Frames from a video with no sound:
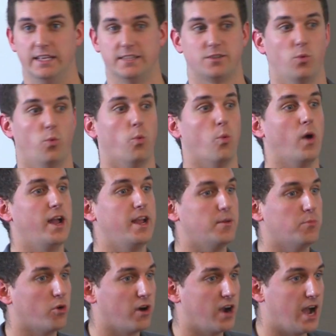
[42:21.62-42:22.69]
It's
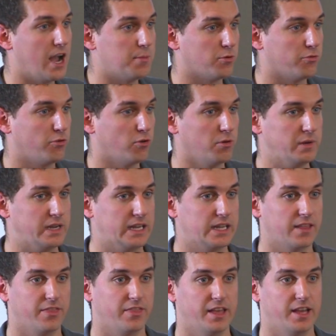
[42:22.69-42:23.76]
way more high
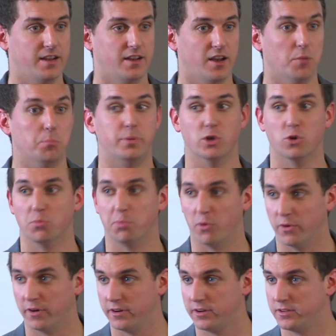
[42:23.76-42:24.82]
performing than a
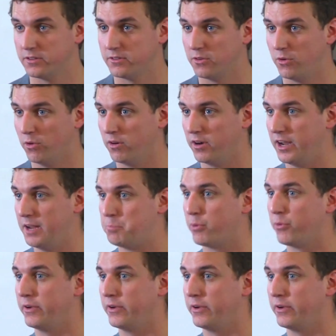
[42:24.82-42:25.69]
billboard or a